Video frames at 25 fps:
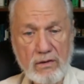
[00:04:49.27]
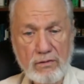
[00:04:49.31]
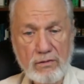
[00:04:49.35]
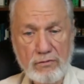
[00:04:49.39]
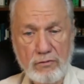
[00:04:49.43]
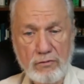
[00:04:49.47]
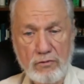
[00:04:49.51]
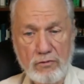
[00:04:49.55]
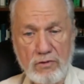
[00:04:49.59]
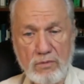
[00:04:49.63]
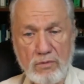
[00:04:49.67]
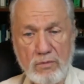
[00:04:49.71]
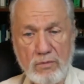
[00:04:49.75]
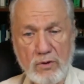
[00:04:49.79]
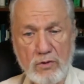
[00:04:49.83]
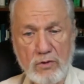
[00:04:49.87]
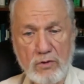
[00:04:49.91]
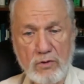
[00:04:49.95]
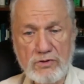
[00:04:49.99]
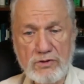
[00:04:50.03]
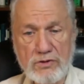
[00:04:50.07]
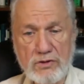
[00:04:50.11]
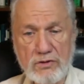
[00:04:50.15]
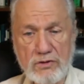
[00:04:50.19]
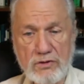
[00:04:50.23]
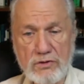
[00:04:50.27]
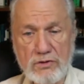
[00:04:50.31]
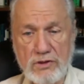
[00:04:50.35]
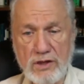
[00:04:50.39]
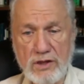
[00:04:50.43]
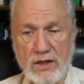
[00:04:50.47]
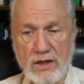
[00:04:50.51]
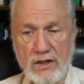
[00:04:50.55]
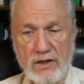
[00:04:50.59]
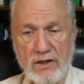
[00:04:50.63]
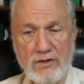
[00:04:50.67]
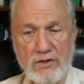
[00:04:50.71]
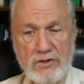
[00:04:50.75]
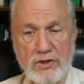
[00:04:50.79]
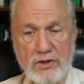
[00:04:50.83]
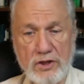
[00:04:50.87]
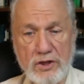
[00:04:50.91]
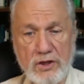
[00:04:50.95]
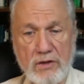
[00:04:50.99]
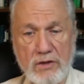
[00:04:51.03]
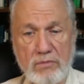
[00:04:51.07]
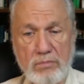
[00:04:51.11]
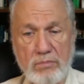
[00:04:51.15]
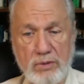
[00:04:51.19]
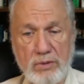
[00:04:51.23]
through the most
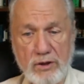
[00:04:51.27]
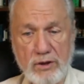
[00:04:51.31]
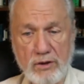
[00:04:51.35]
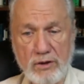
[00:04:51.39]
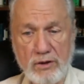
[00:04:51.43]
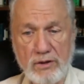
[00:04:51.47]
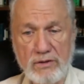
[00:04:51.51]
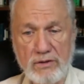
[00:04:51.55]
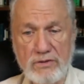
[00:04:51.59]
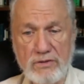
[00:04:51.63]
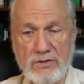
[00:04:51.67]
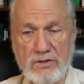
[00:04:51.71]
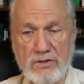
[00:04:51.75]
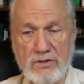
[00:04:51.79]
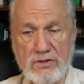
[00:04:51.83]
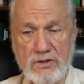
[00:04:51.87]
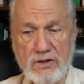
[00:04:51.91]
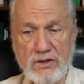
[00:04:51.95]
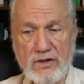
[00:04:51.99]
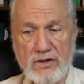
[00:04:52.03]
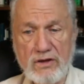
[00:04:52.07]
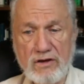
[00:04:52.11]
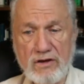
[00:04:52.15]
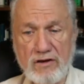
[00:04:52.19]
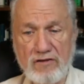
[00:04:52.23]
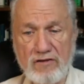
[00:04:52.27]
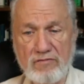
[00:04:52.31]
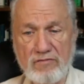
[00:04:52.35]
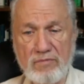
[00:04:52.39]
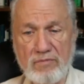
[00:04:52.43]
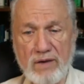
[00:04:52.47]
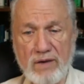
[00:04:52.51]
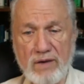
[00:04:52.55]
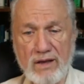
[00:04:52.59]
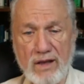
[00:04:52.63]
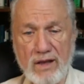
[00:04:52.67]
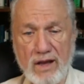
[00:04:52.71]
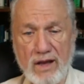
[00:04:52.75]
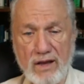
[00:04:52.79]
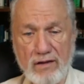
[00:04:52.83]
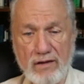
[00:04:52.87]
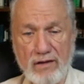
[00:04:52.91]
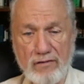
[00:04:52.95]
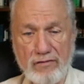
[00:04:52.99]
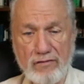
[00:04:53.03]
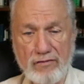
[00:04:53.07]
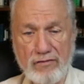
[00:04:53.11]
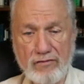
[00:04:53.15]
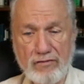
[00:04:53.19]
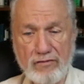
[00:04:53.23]
challenging periods of my
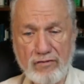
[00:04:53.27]
life.